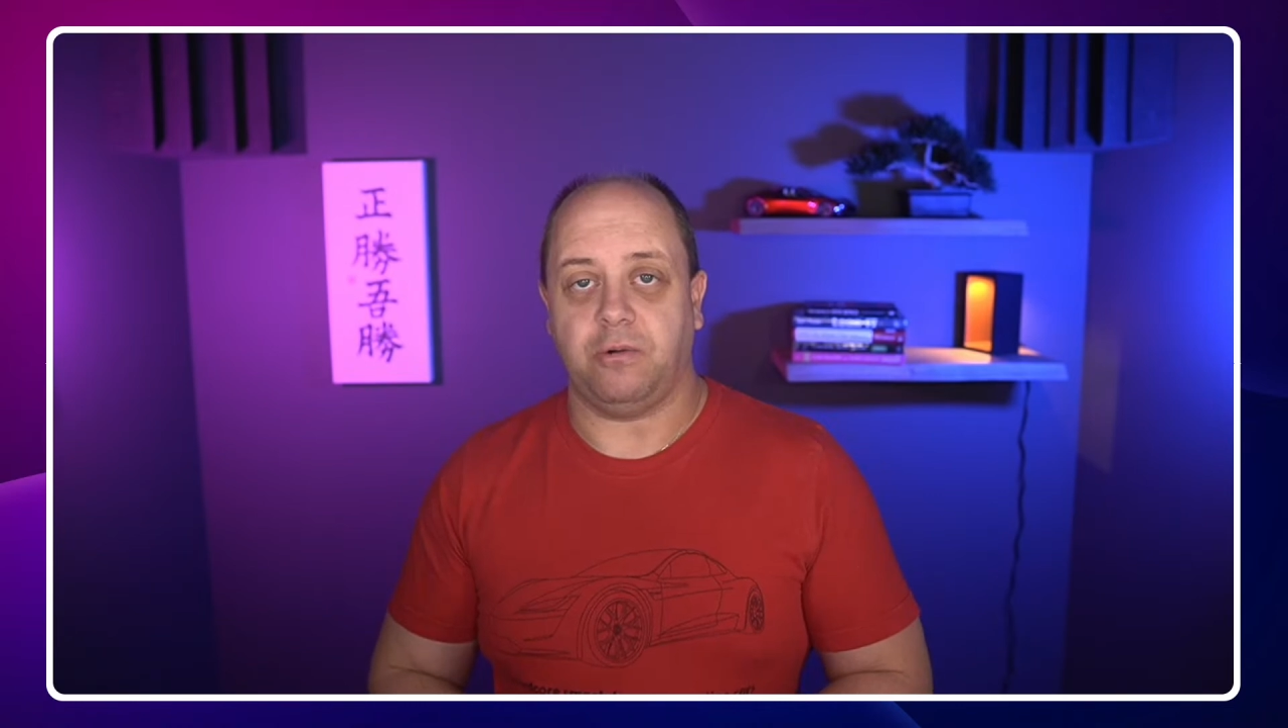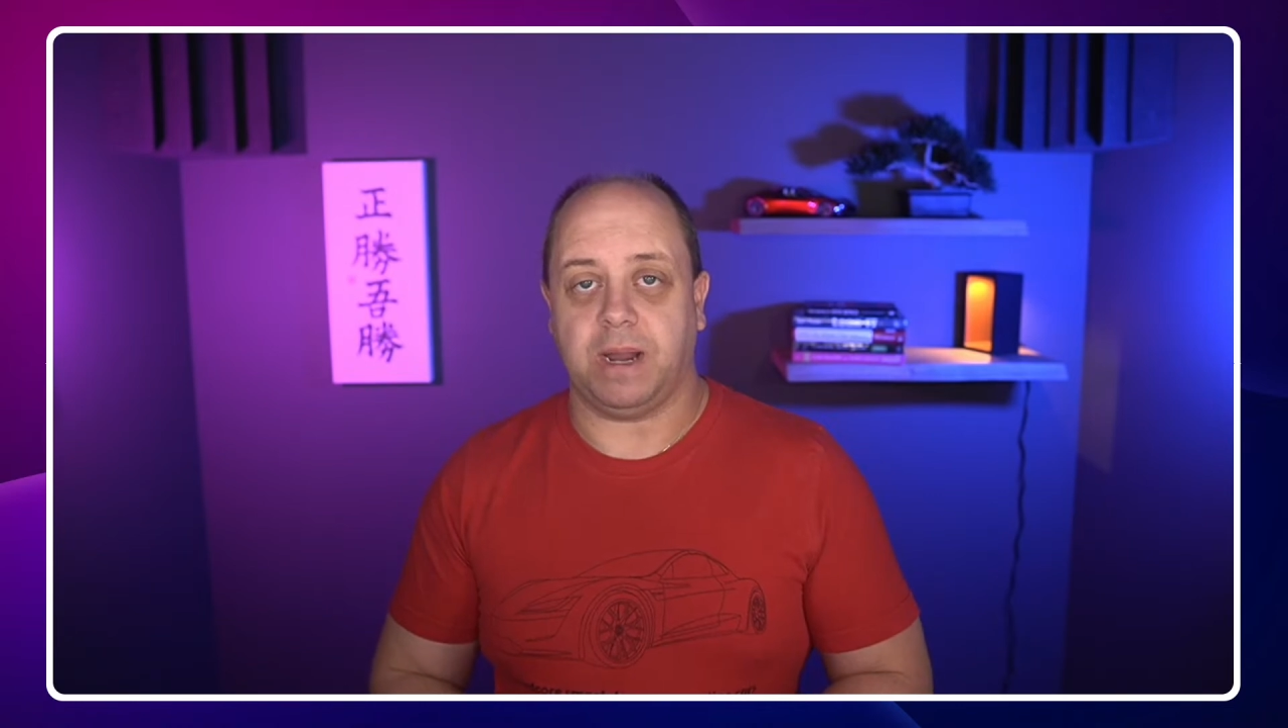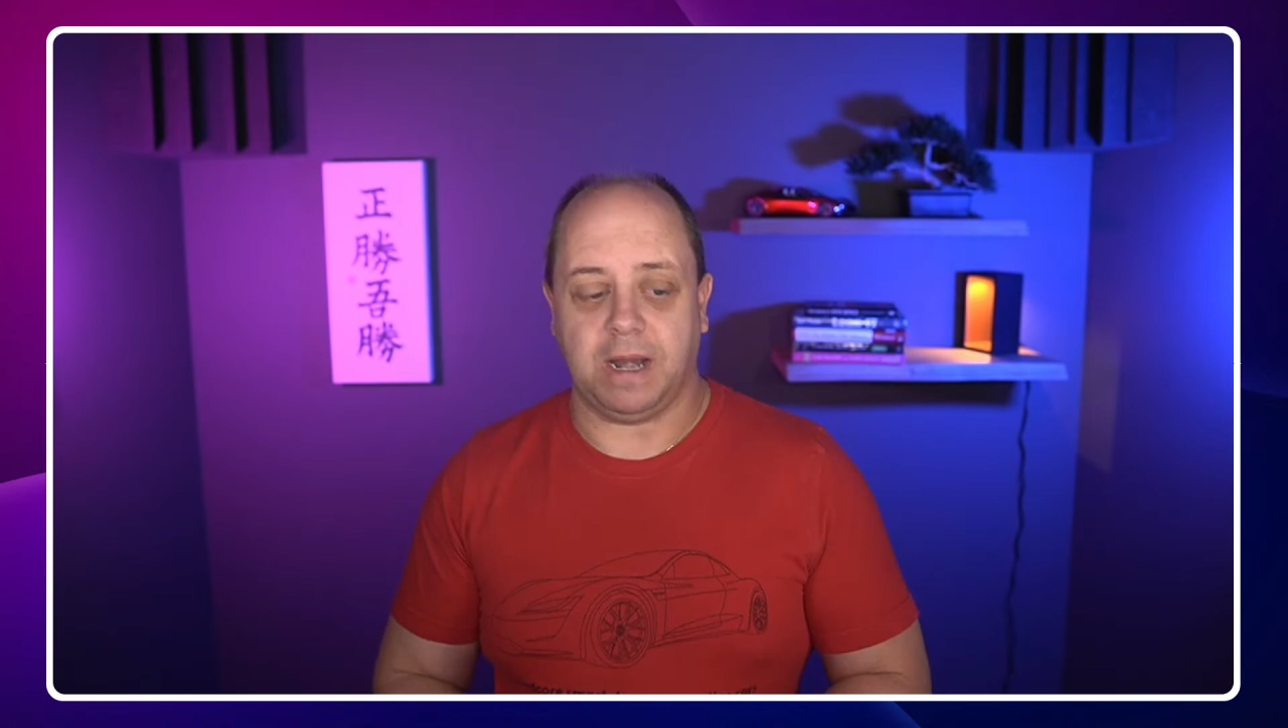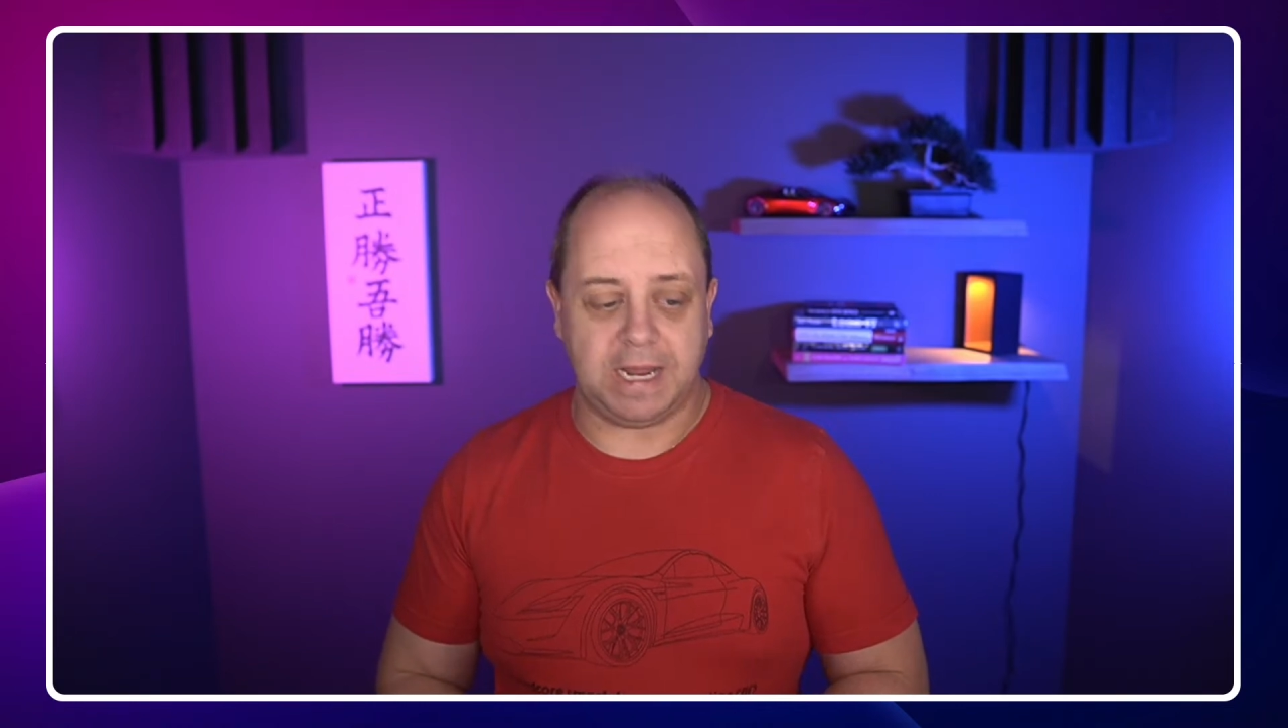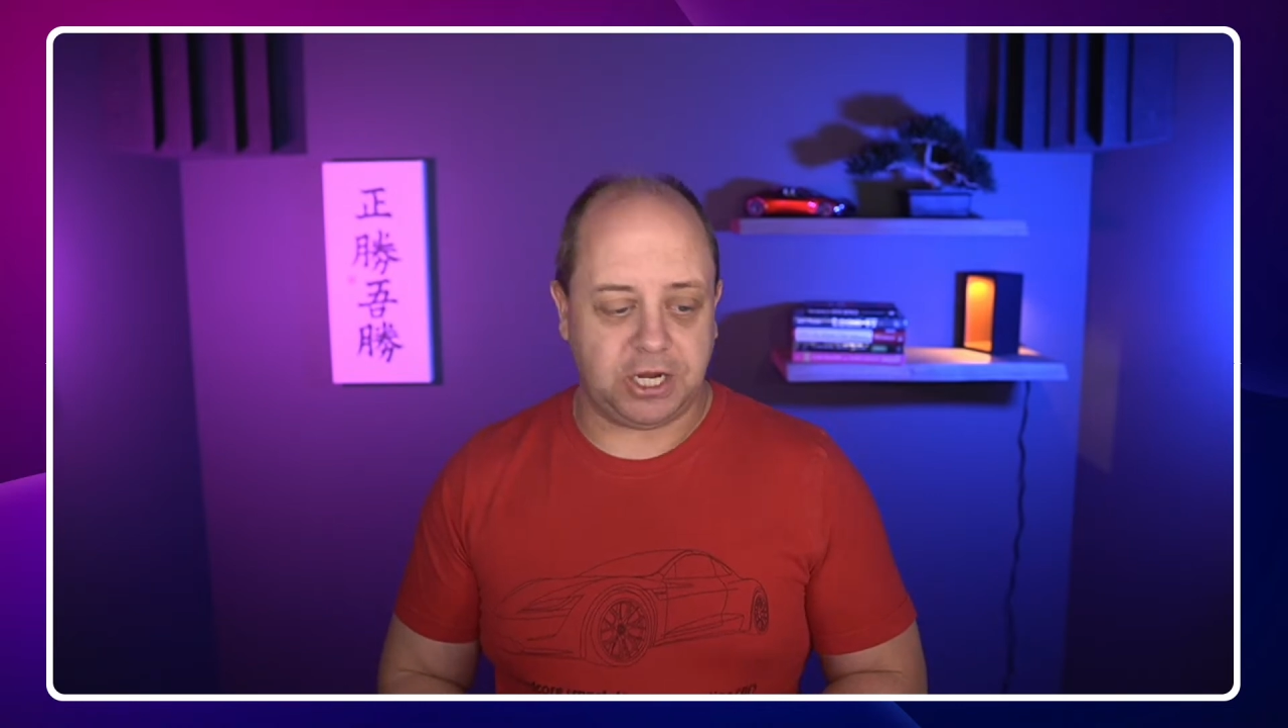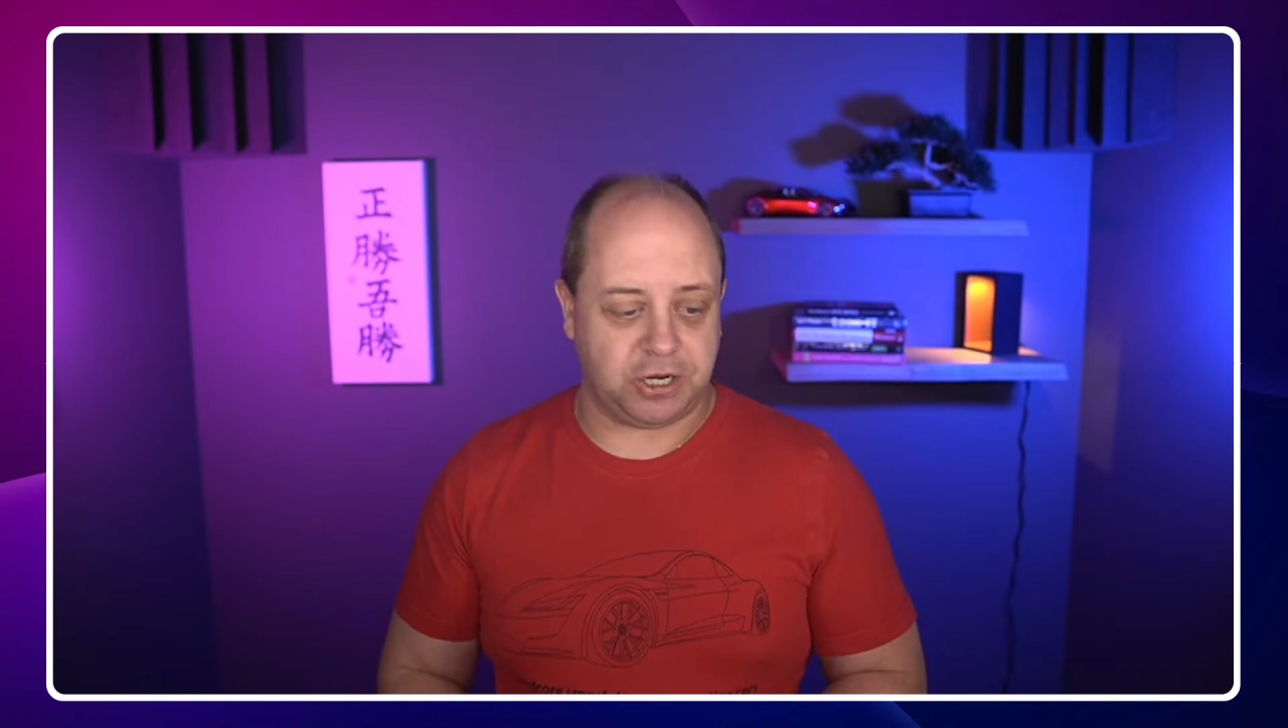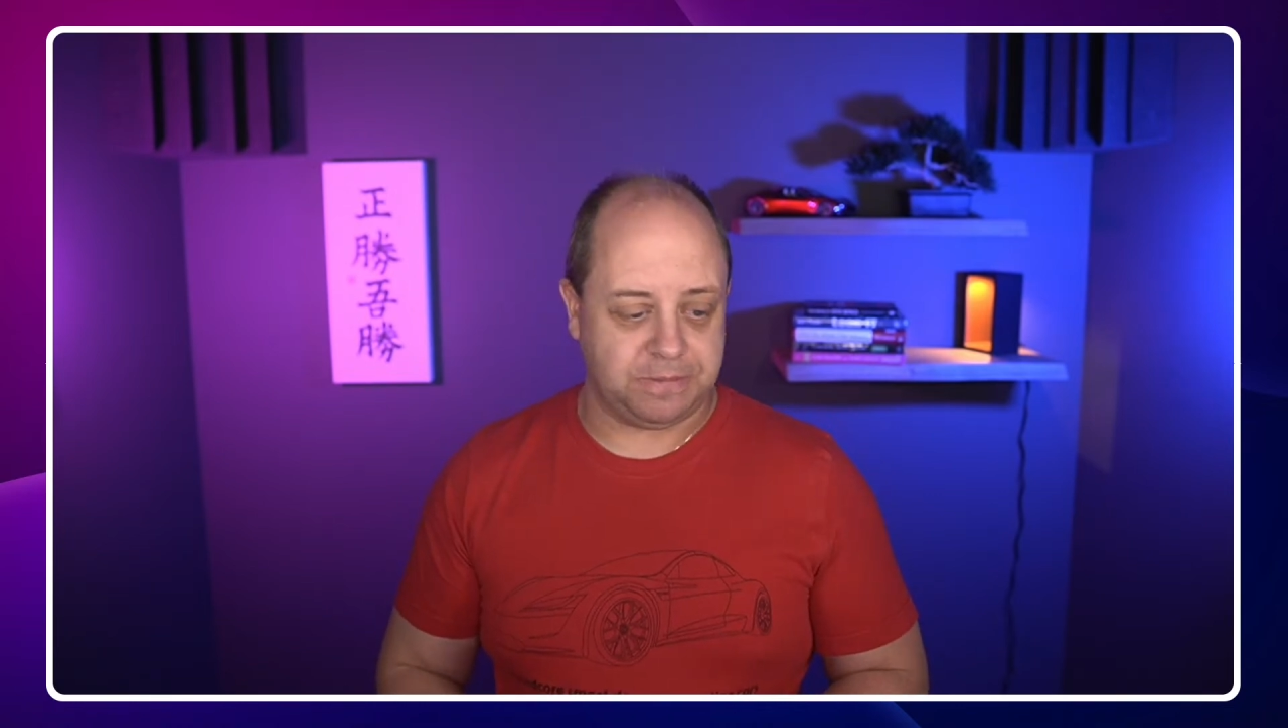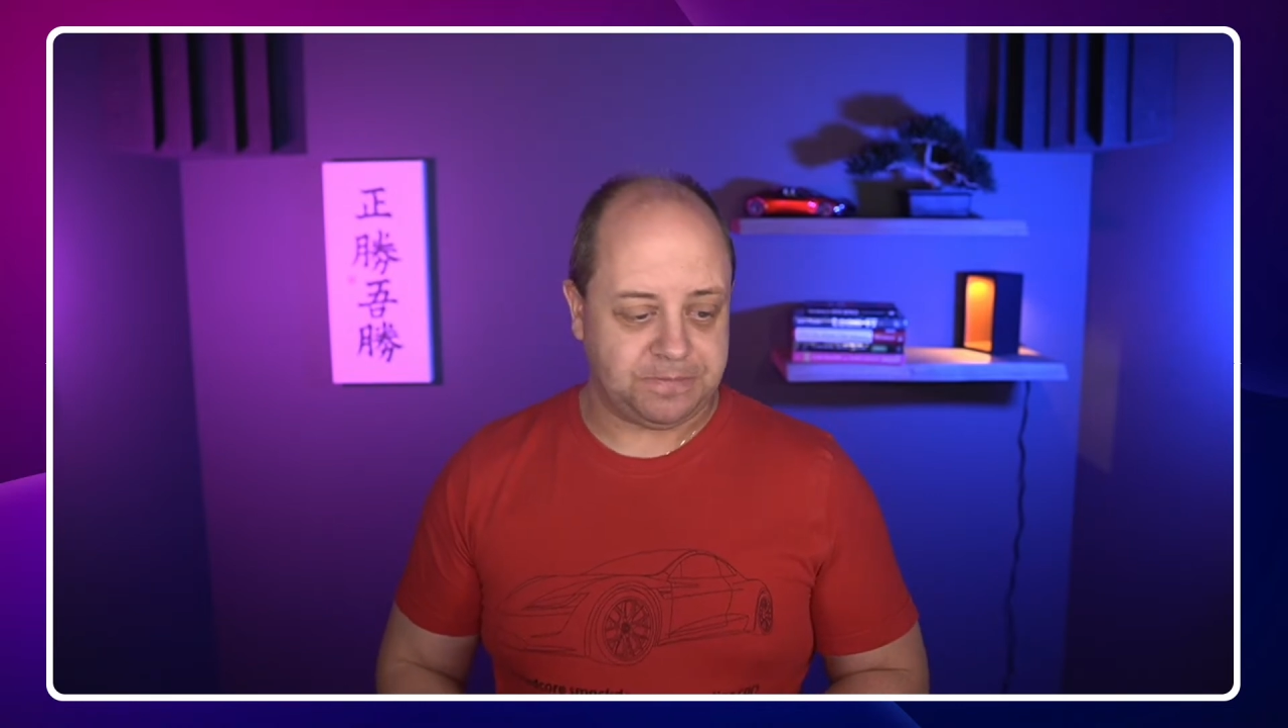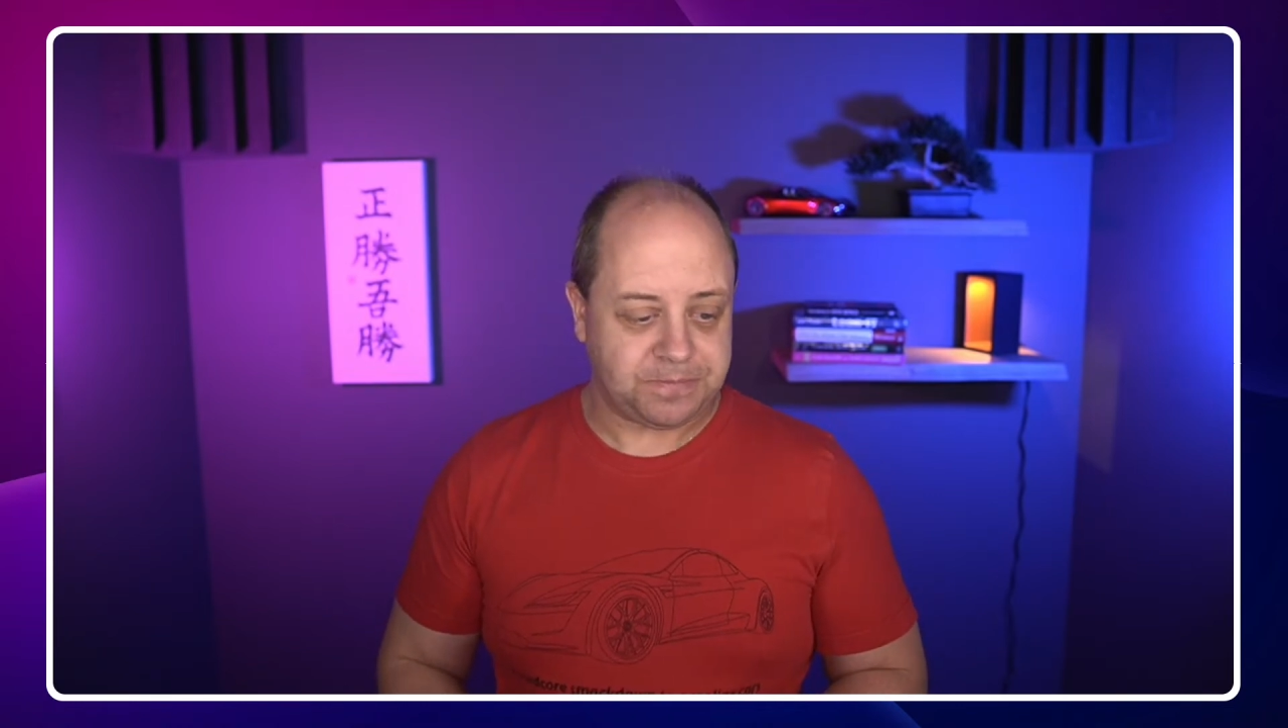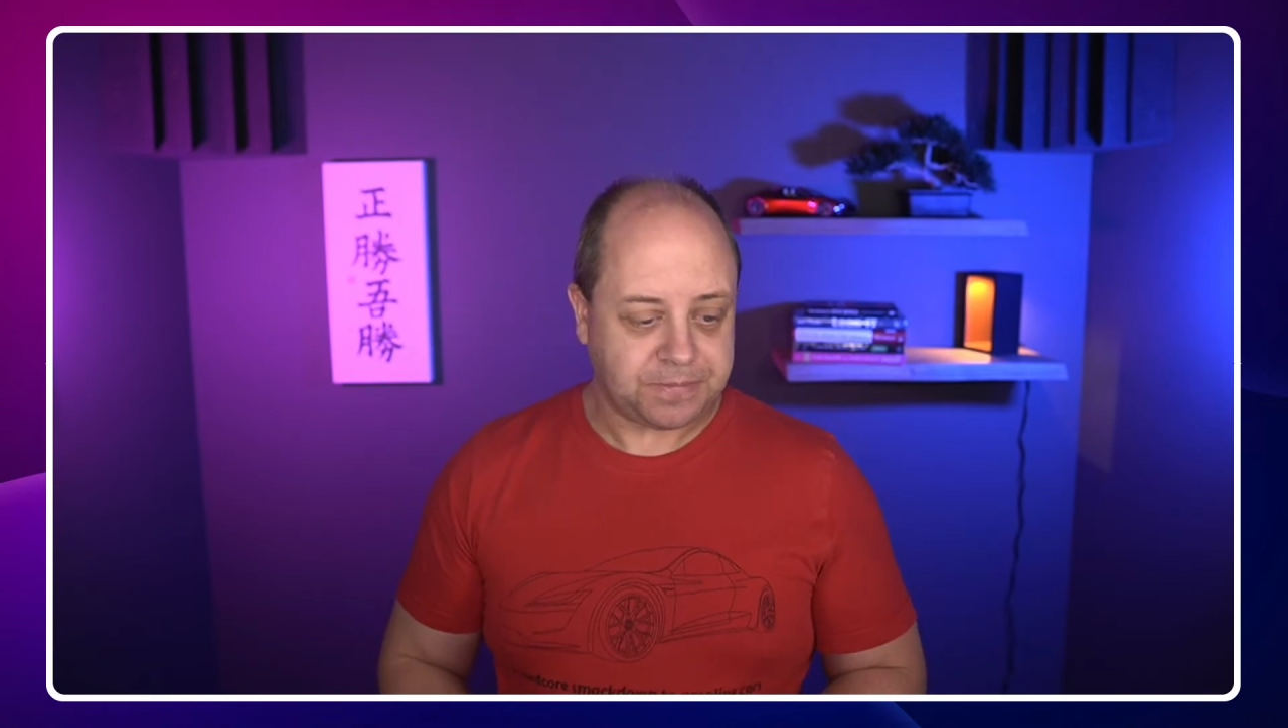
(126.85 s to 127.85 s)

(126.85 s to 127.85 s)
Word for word: regulation.